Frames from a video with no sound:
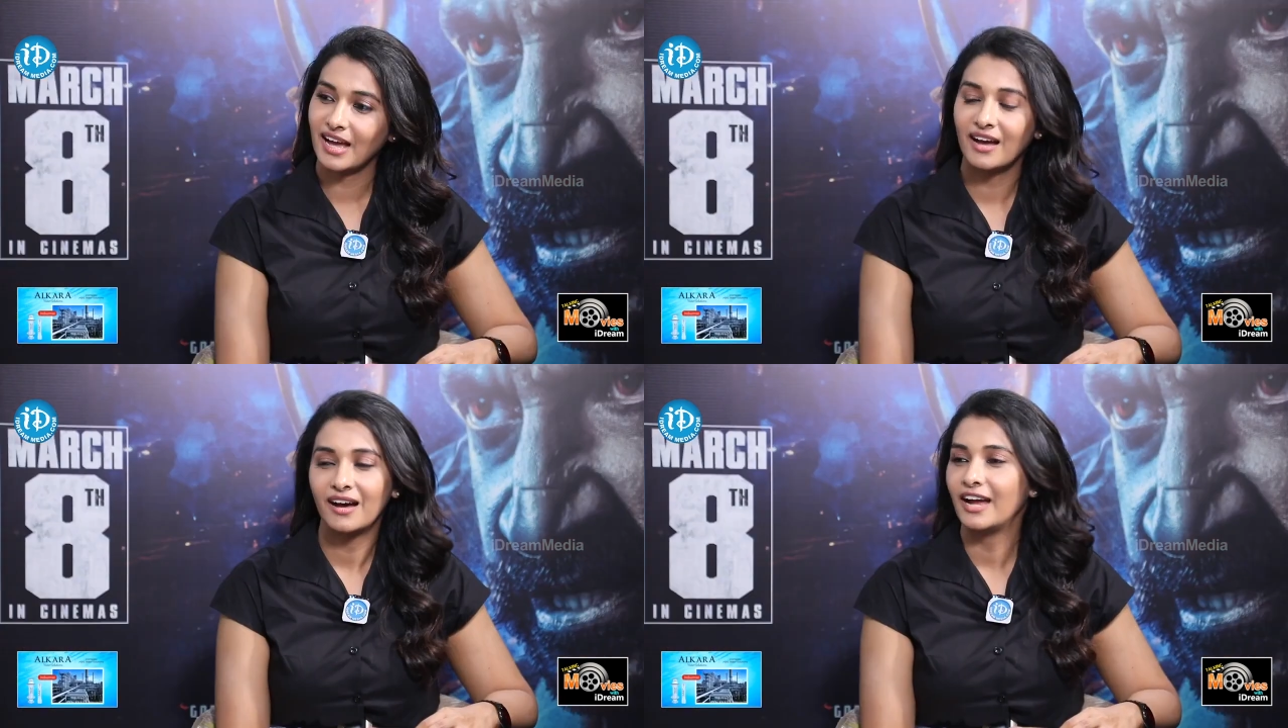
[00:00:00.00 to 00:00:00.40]

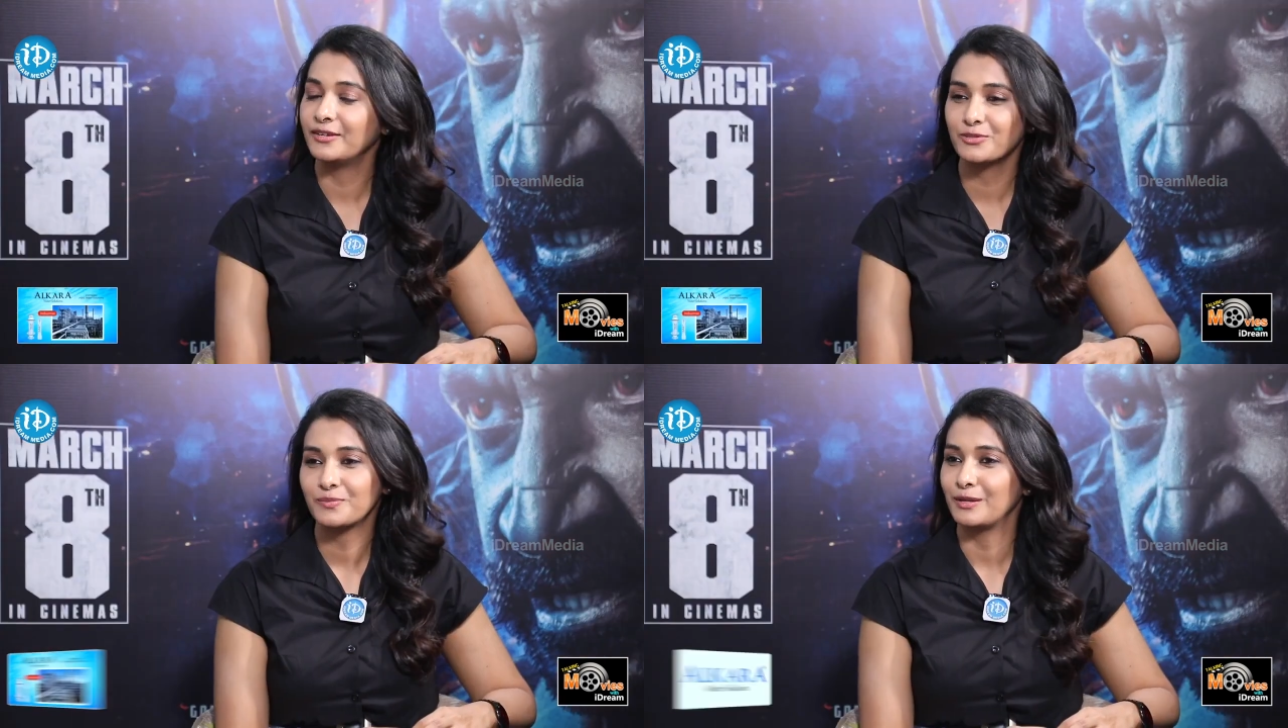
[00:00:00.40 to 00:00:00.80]
I
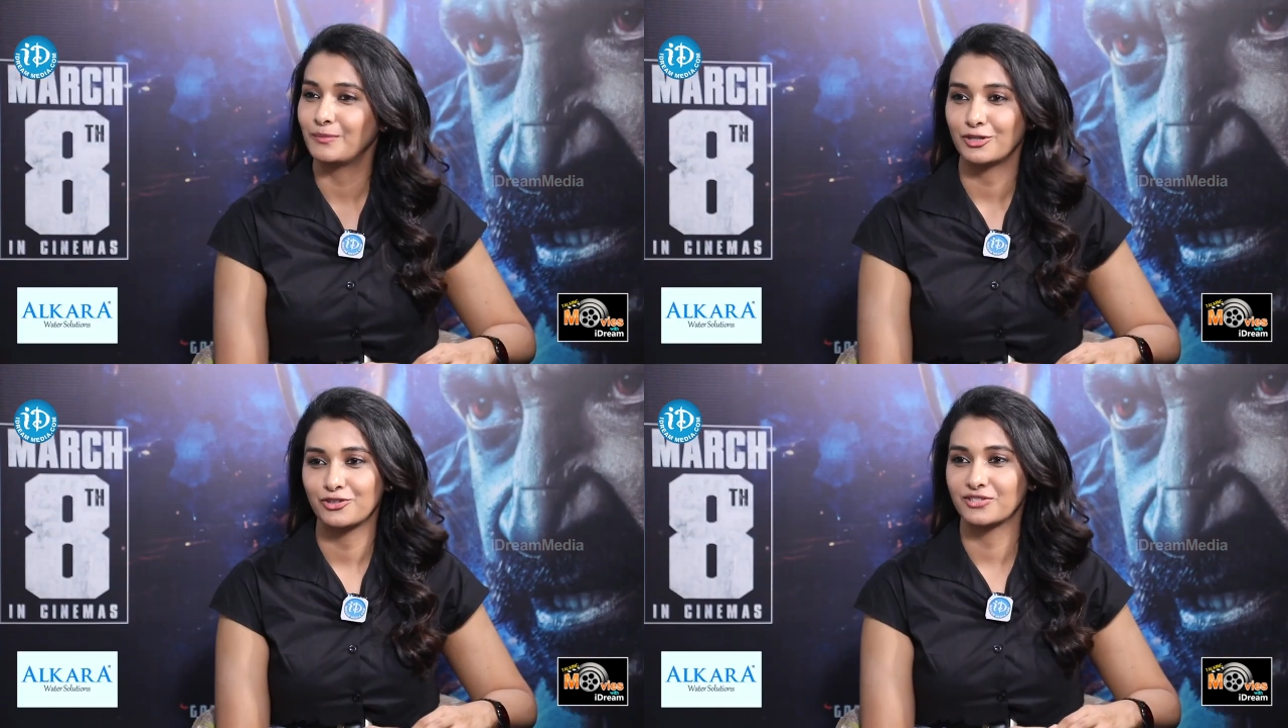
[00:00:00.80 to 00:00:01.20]
don't
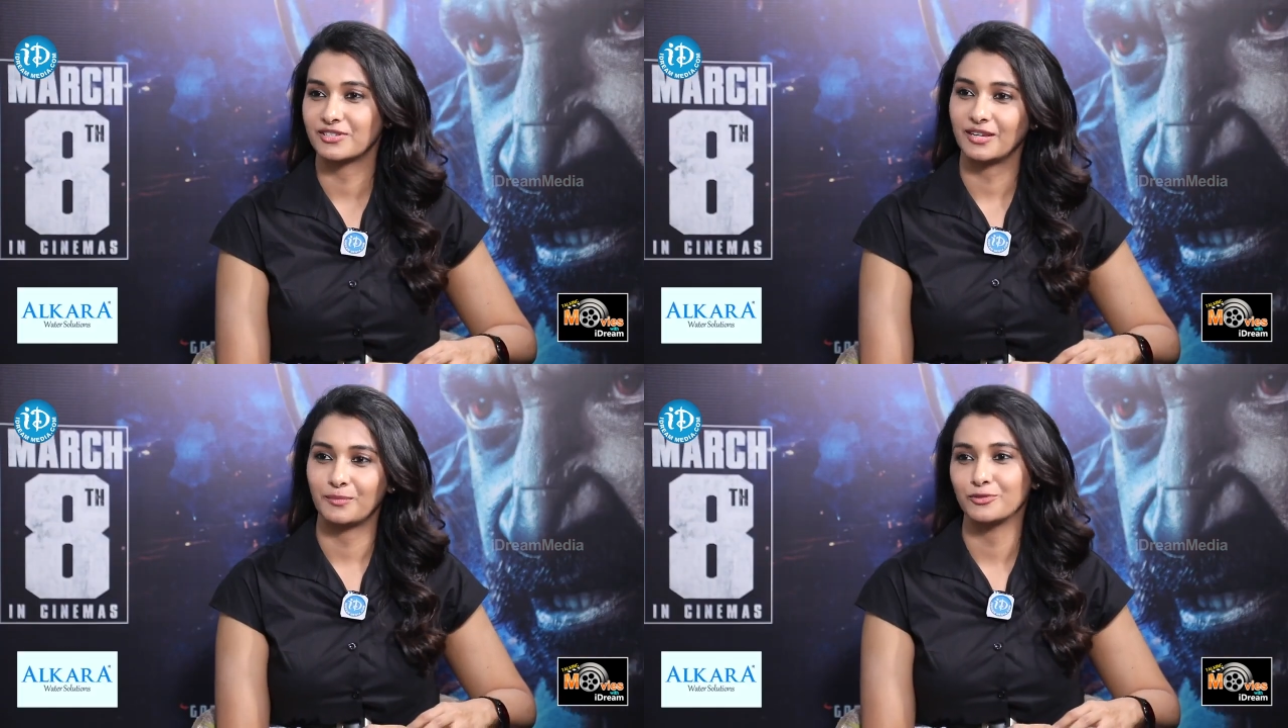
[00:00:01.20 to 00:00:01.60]
spend much
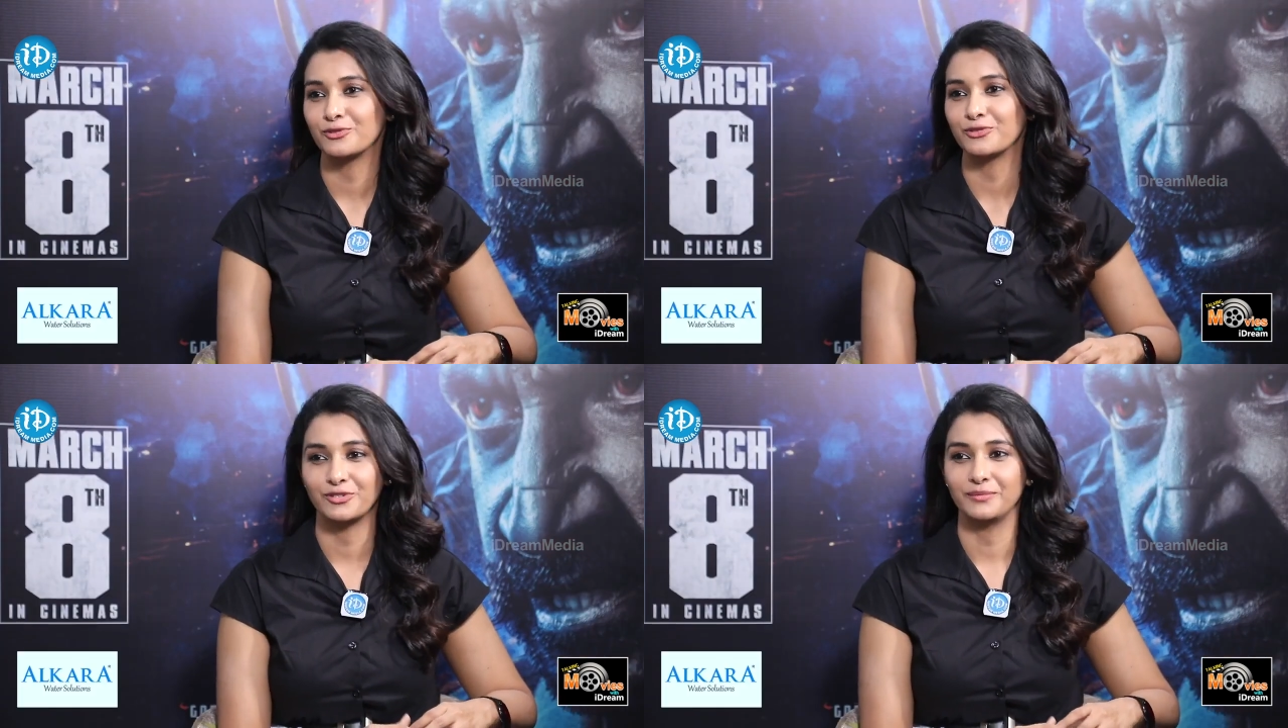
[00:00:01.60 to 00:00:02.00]
time on
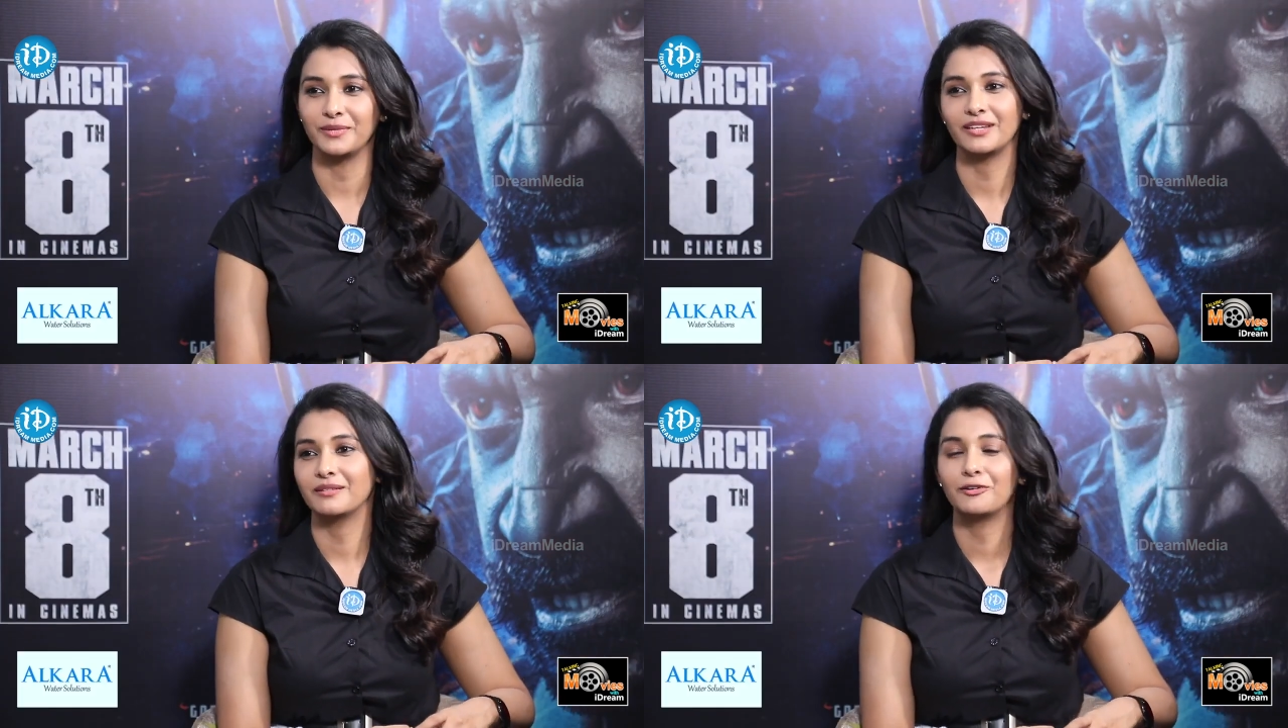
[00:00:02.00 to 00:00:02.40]
social
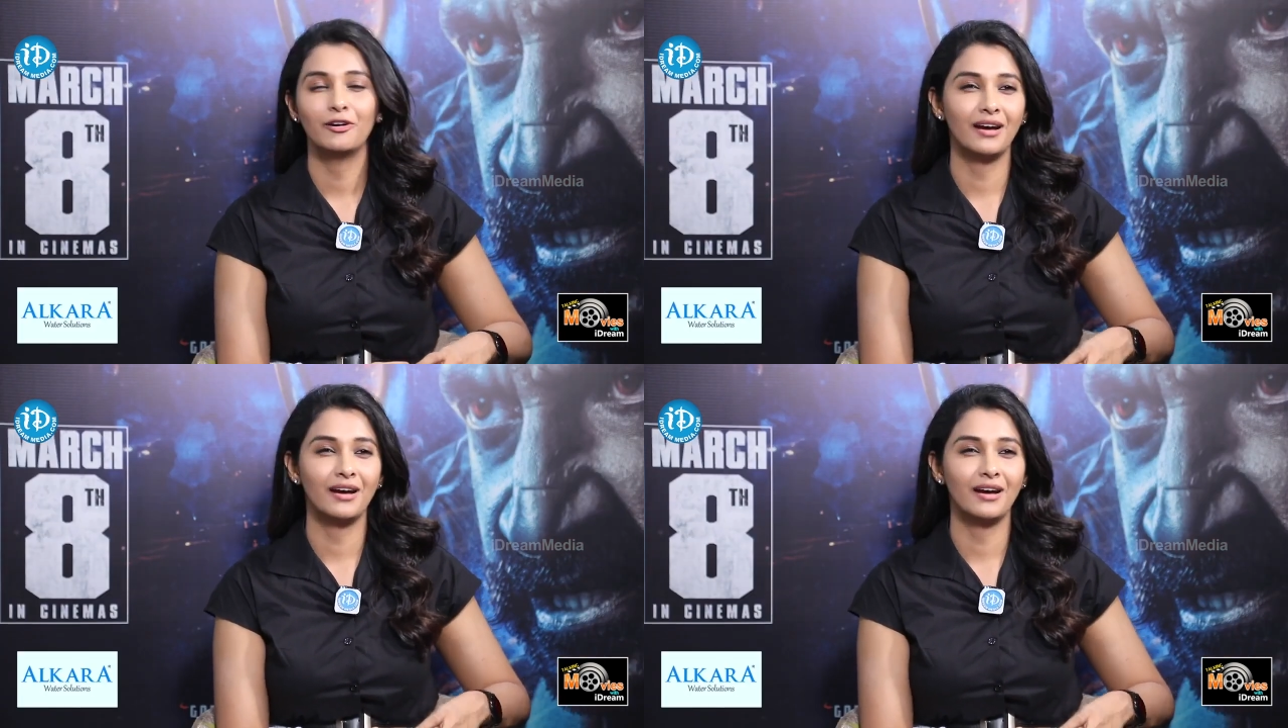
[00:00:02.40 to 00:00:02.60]
media.